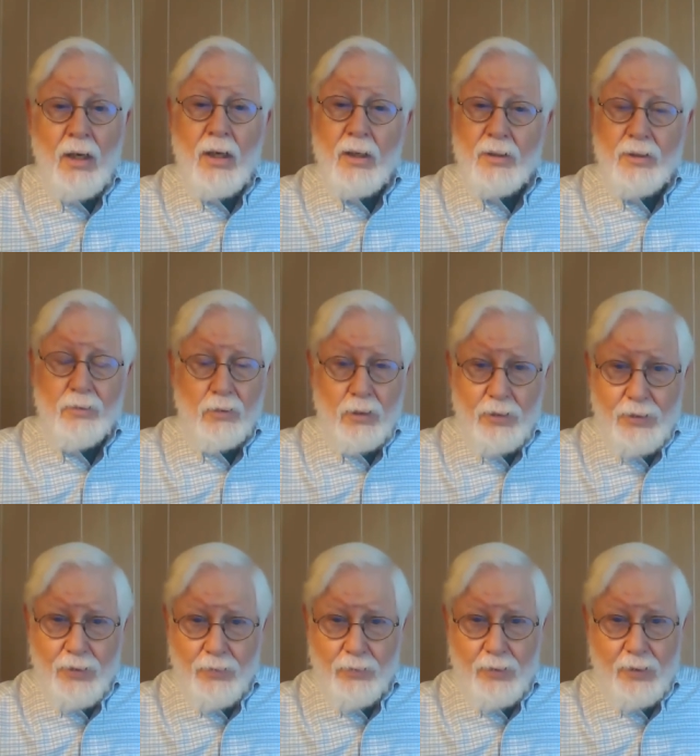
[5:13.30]
and you're also
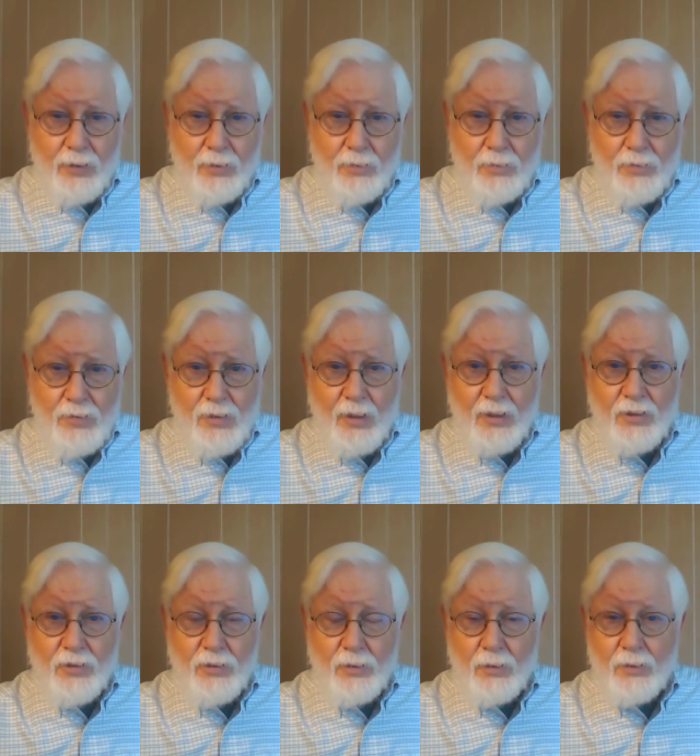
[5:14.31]
going to use that
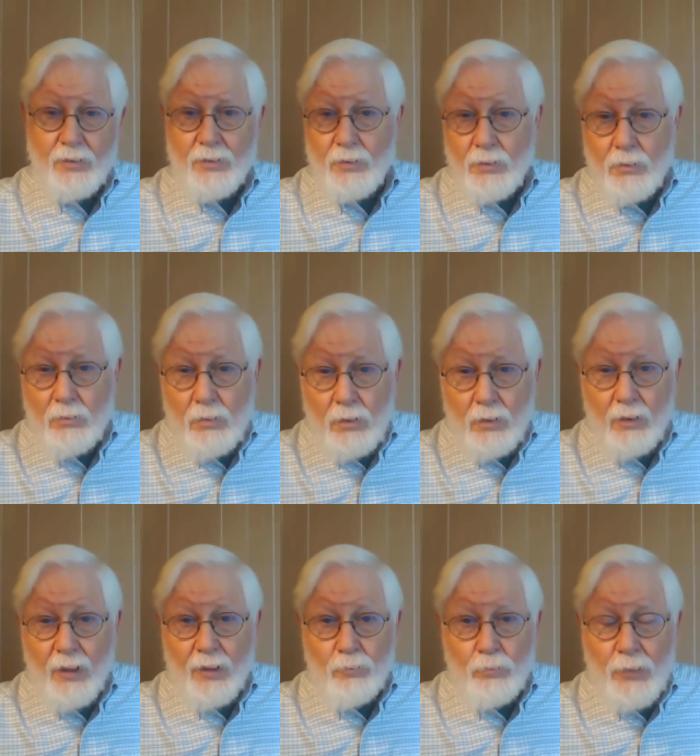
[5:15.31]
journal to
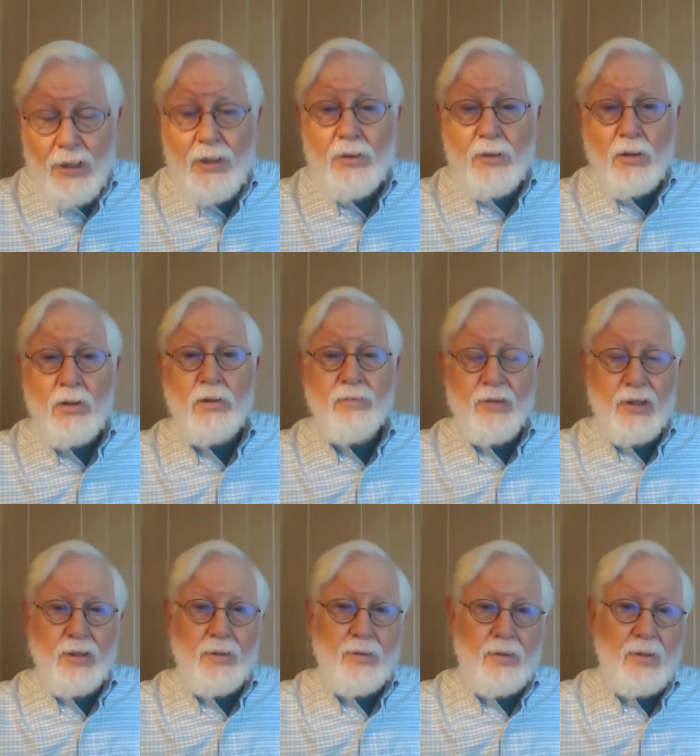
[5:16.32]
let me know of
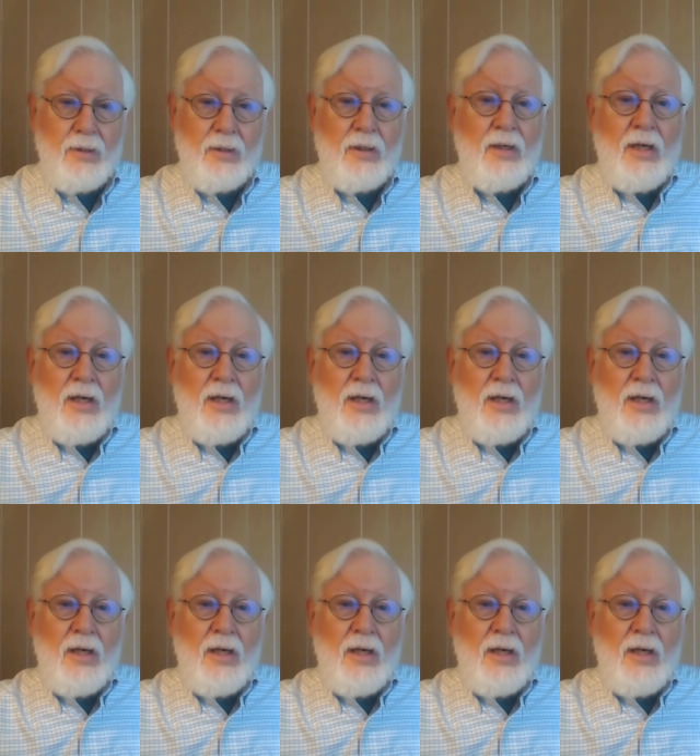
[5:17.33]
anything